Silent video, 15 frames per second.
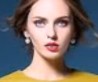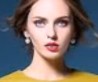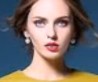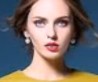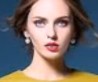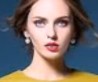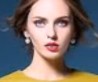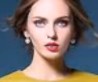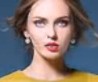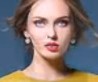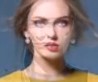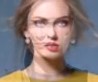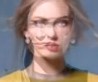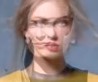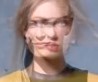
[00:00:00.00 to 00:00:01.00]

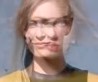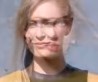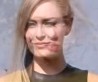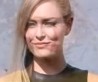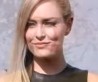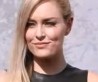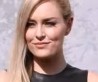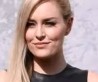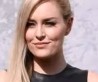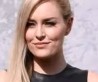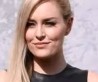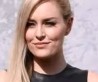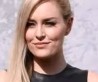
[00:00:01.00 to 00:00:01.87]
(no one is talking)